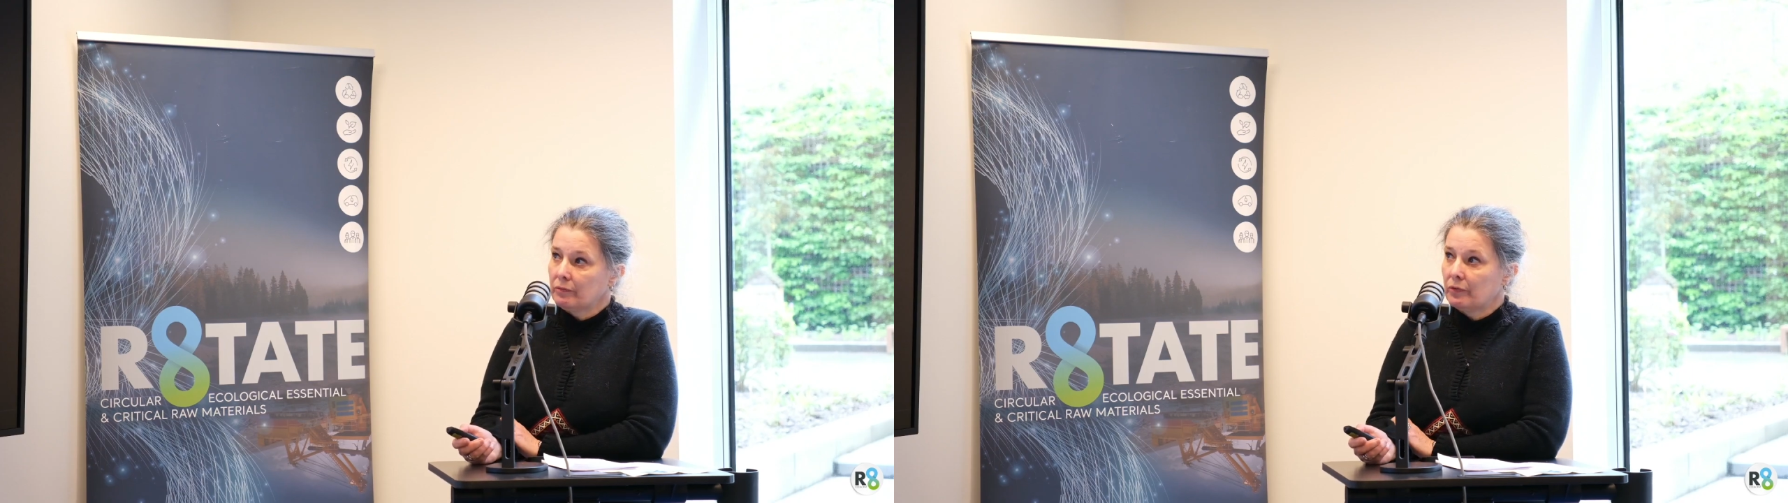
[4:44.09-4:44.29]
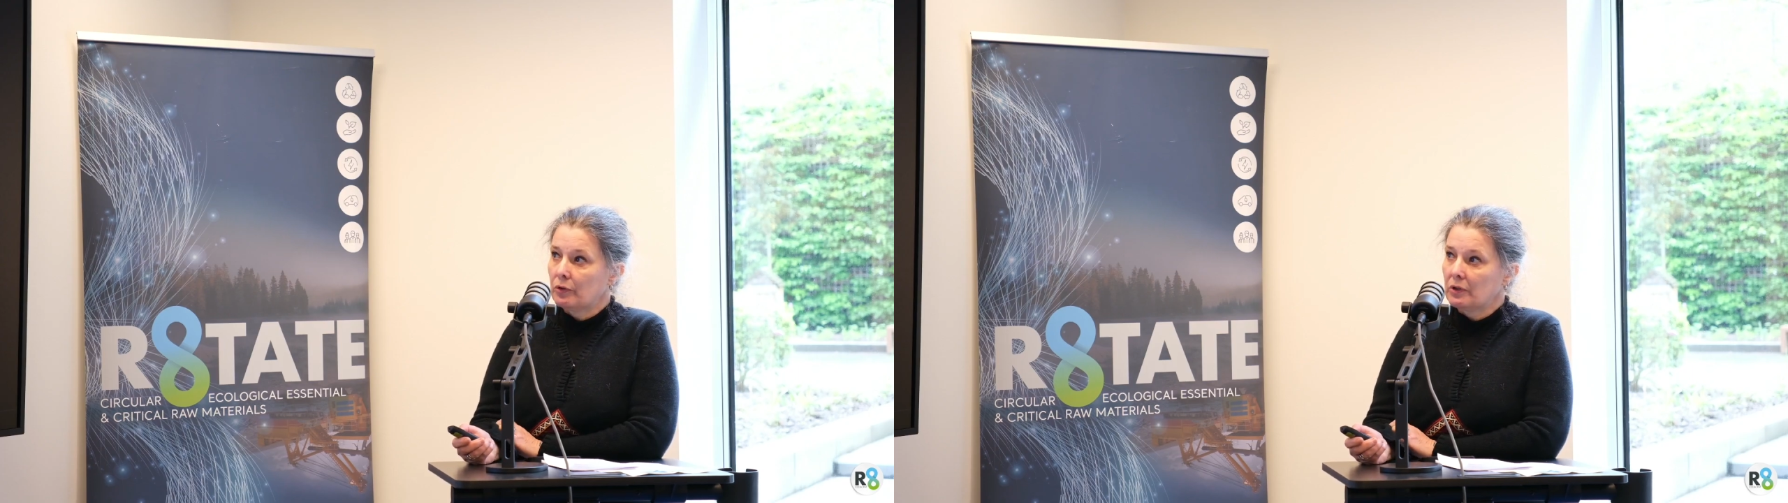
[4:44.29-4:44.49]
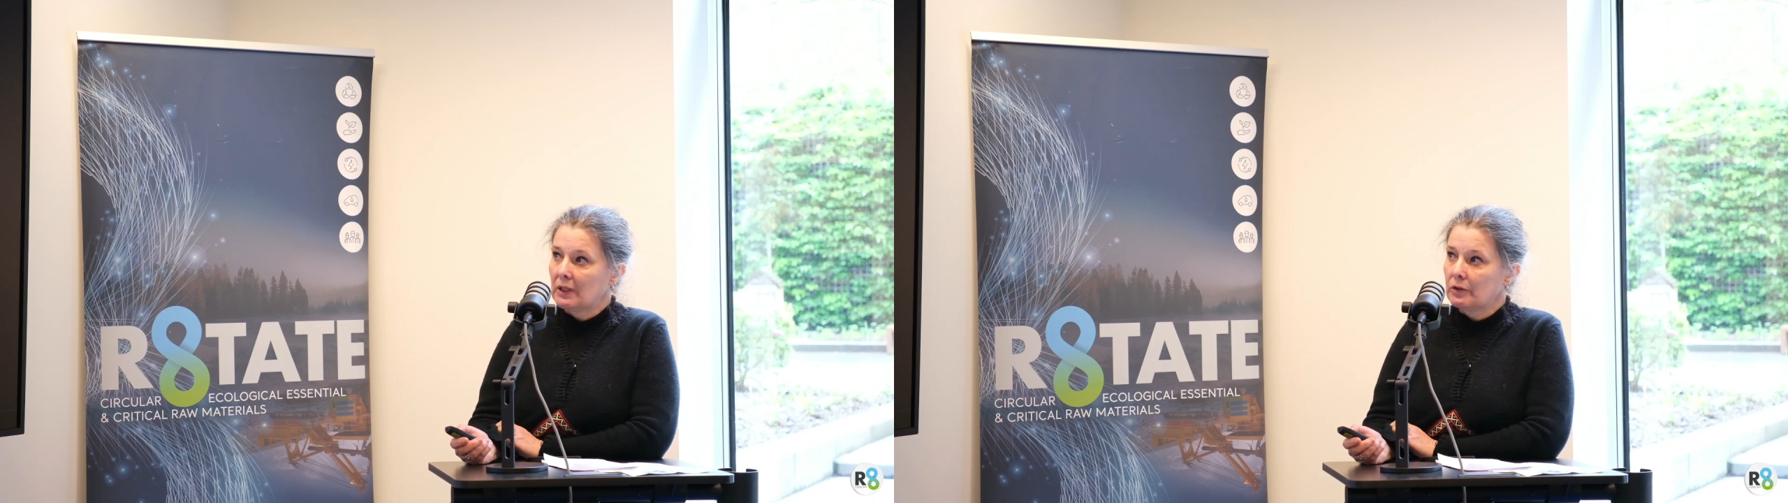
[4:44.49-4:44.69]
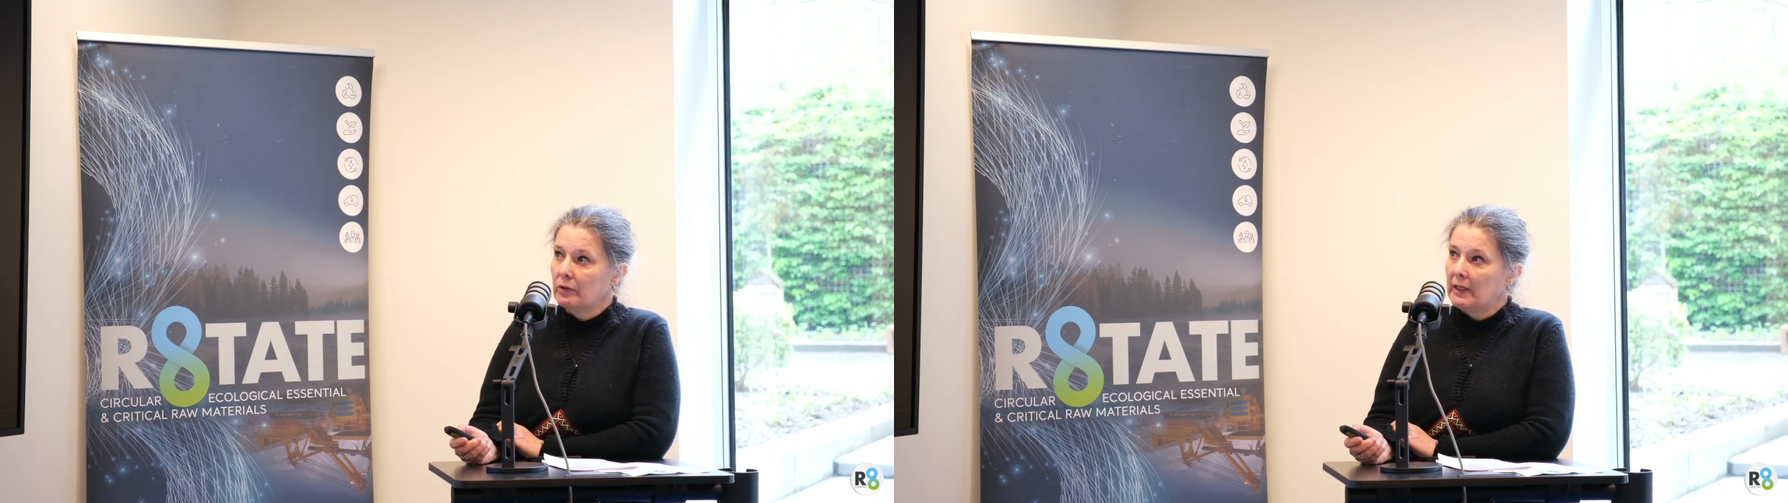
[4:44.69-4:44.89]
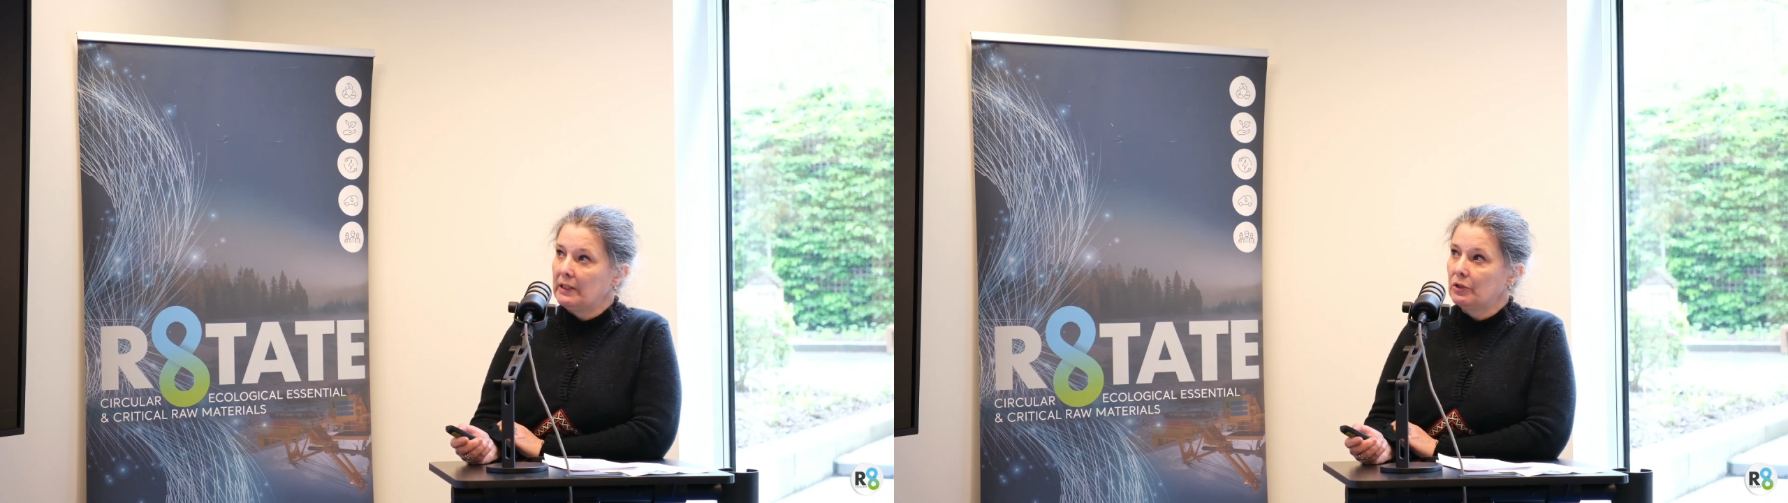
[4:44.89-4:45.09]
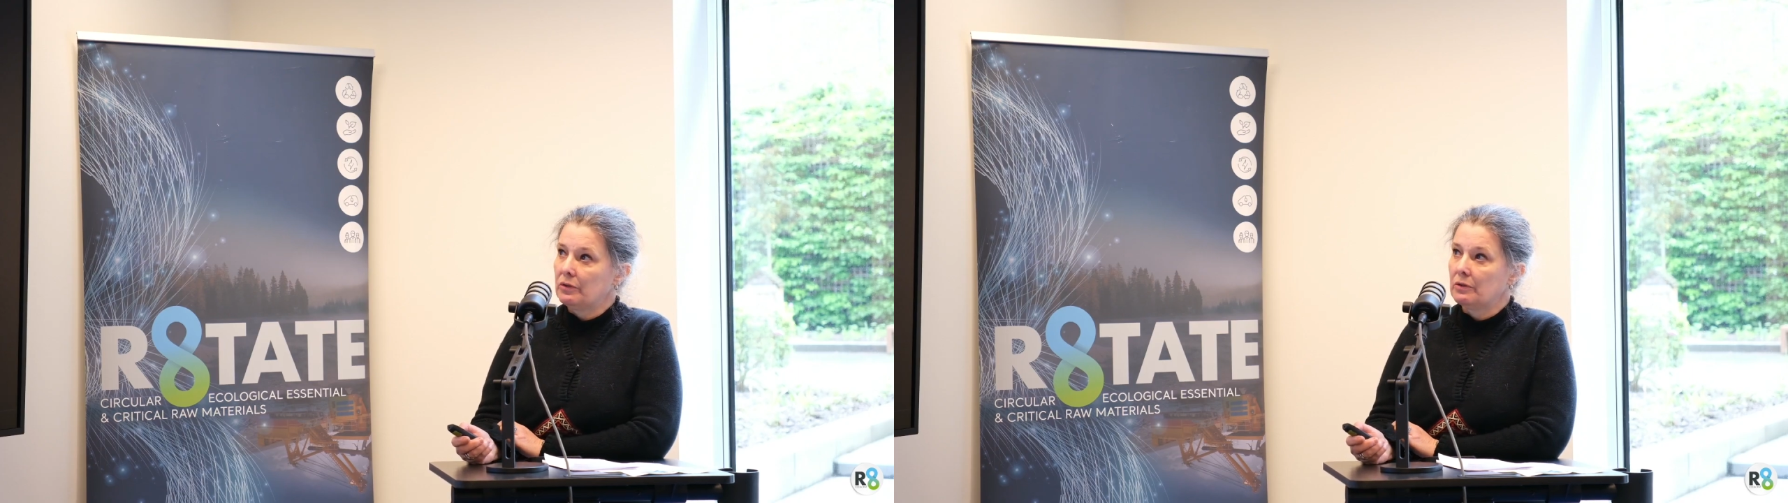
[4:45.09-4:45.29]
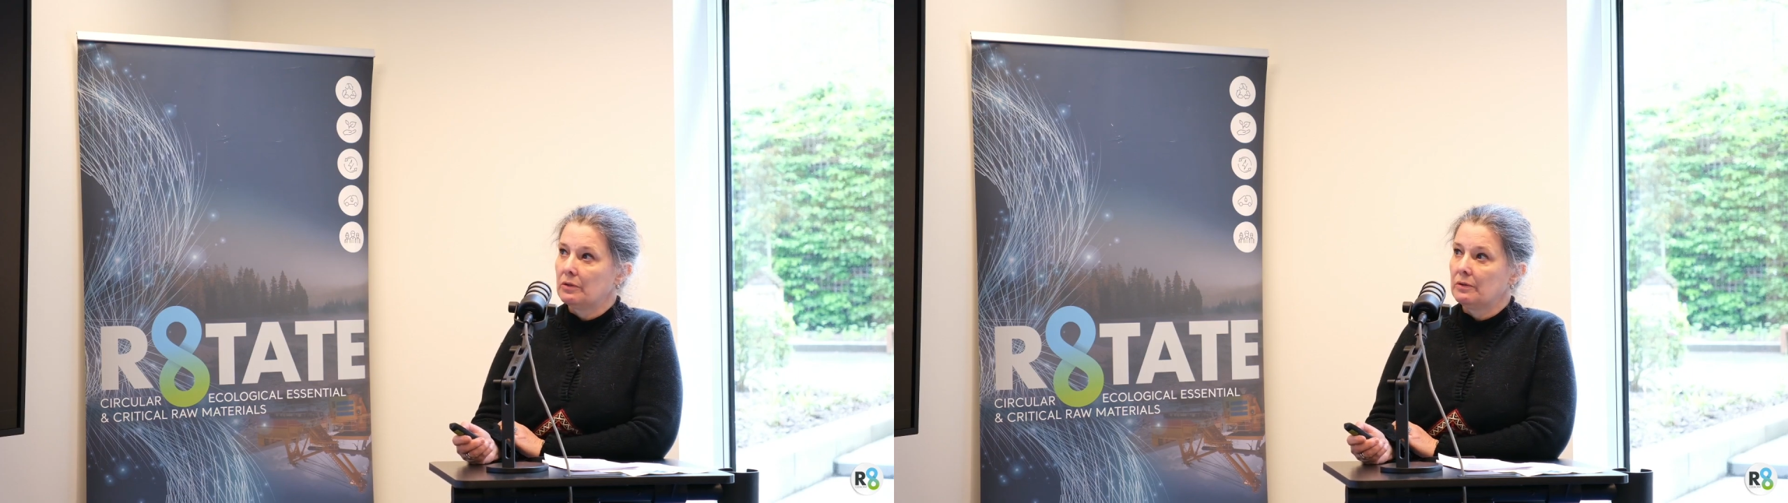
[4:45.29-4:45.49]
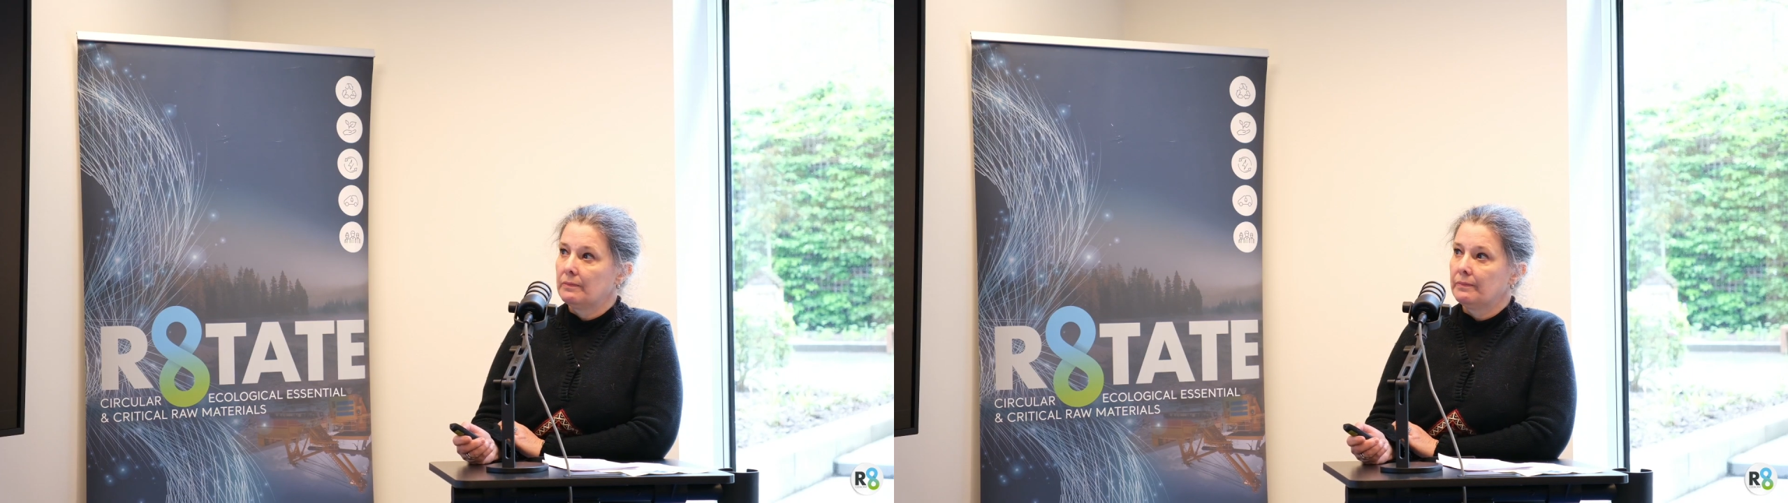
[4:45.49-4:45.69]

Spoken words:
for calculations.